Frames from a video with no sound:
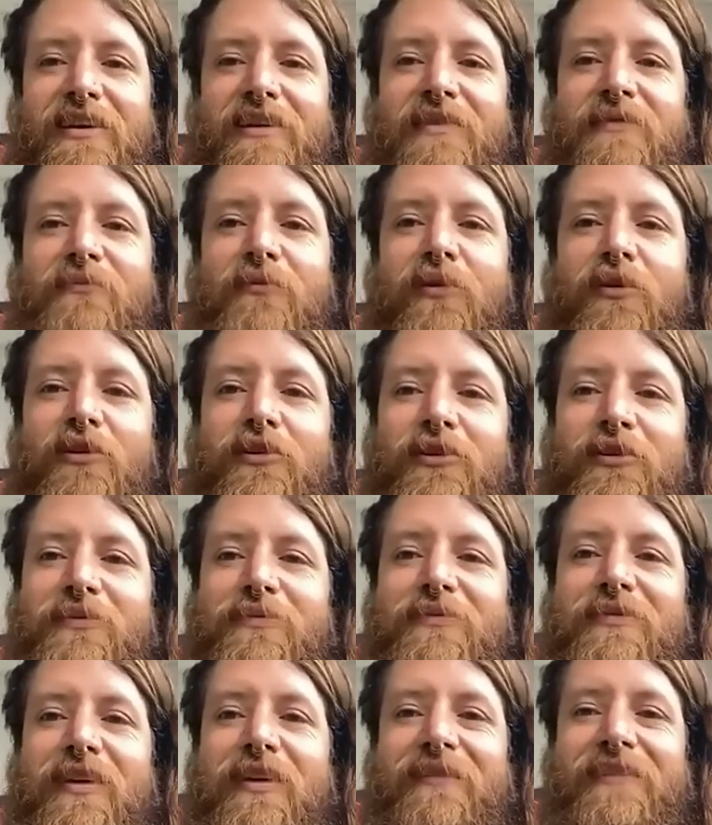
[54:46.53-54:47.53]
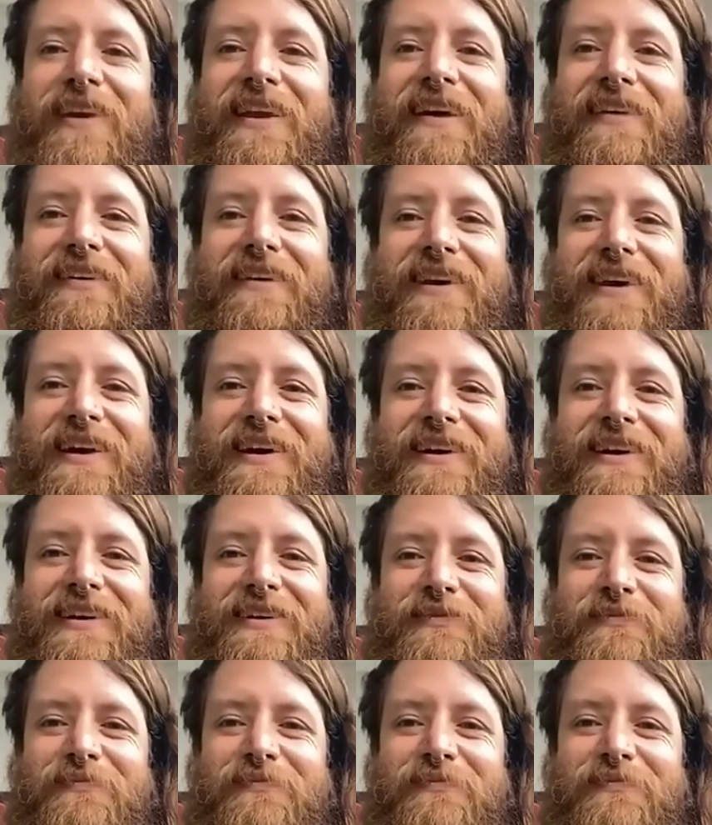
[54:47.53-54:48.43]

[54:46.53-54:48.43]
more groups coming together here.